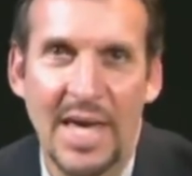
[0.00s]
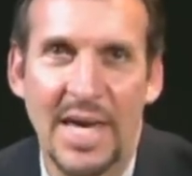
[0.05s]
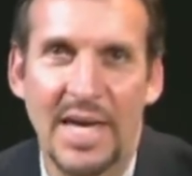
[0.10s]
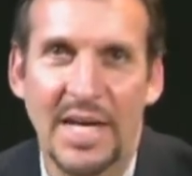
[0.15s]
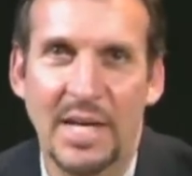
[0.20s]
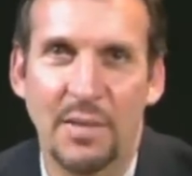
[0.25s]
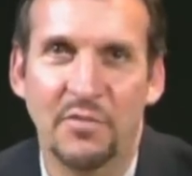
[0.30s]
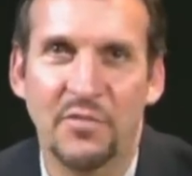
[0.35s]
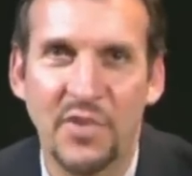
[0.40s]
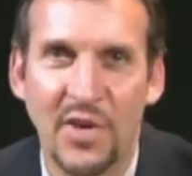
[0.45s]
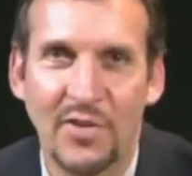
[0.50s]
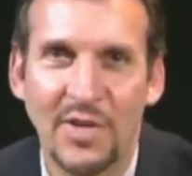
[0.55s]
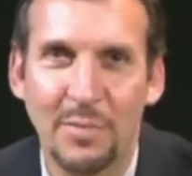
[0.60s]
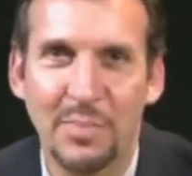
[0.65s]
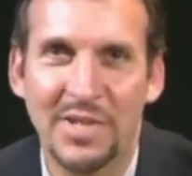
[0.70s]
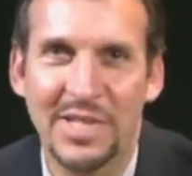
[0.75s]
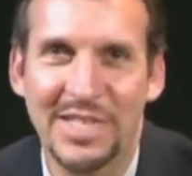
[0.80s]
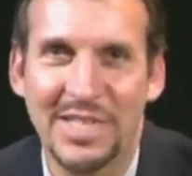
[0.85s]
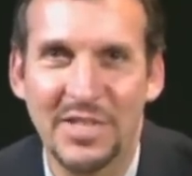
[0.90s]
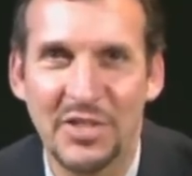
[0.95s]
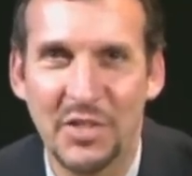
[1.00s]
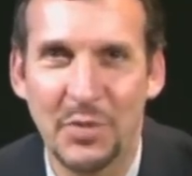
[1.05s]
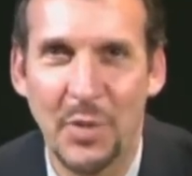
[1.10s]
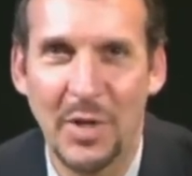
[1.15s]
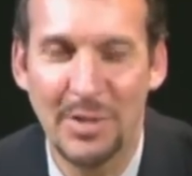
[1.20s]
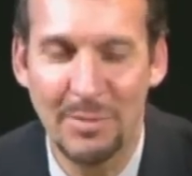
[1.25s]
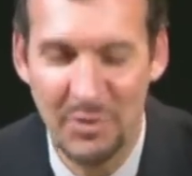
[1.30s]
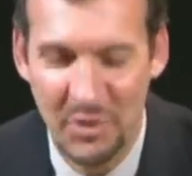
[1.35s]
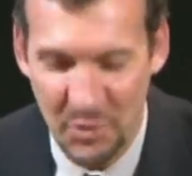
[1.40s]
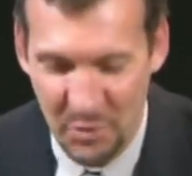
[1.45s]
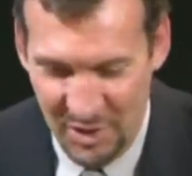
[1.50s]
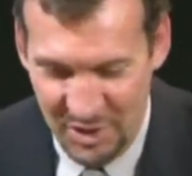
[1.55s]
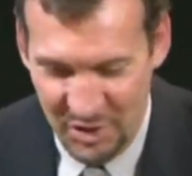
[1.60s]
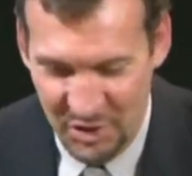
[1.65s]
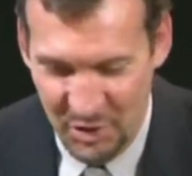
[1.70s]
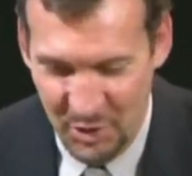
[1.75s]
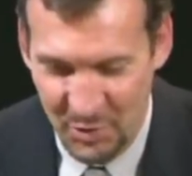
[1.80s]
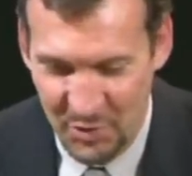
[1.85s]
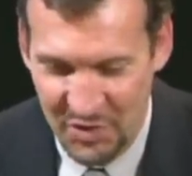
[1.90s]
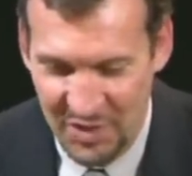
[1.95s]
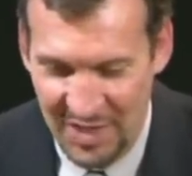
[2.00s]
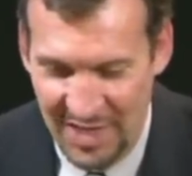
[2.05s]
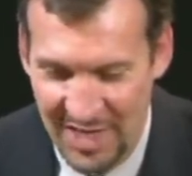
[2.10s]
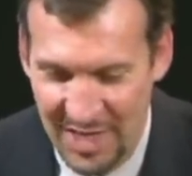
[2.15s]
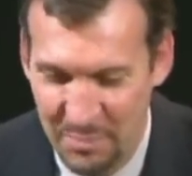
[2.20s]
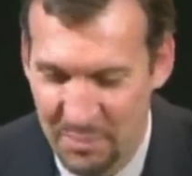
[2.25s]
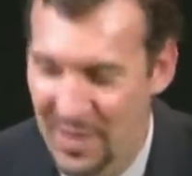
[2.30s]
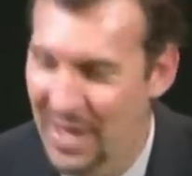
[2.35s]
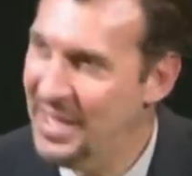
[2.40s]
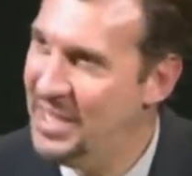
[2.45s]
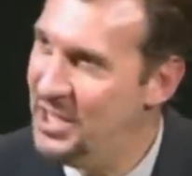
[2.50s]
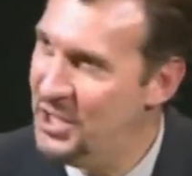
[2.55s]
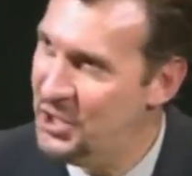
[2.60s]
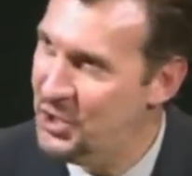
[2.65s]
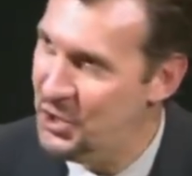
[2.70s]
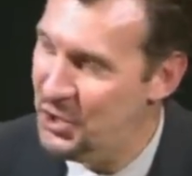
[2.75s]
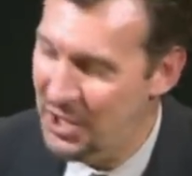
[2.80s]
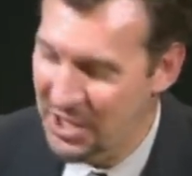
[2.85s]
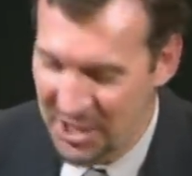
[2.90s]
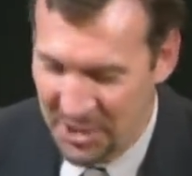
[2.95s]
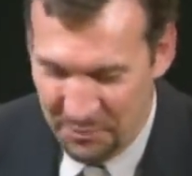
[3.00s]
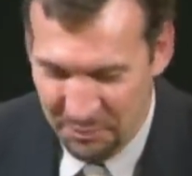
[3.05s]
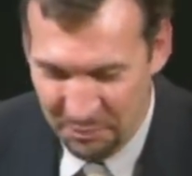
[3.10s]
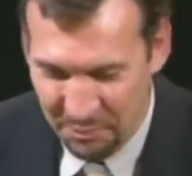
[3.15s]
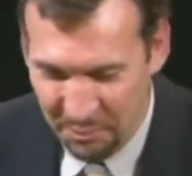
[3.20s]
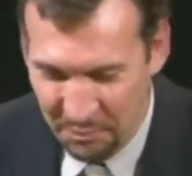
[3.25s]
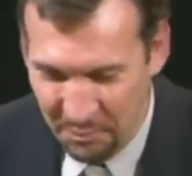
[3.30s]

And I'm very pleased to welcome to our show today Becky Shook.